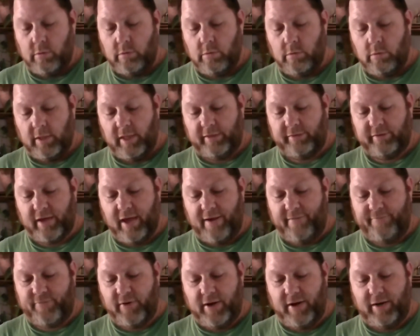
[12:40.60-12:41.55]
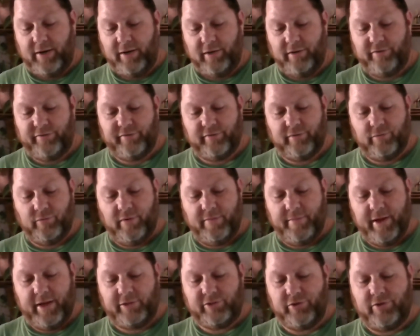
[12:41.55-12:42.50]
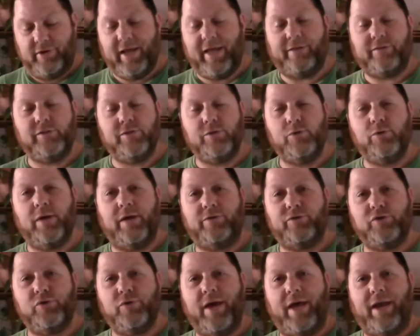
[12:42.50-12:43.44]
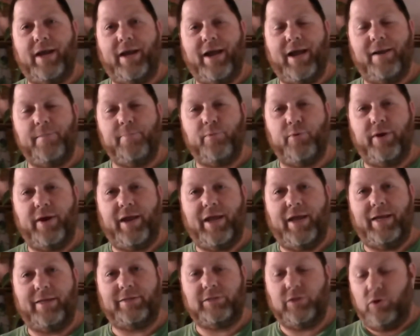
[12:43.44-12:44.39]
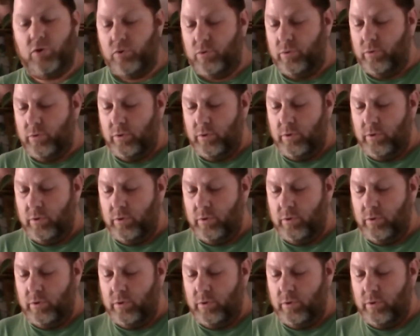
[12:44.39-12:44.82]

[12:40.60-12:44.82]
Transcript: Well, that's kind of funny because we measured at 299.8, so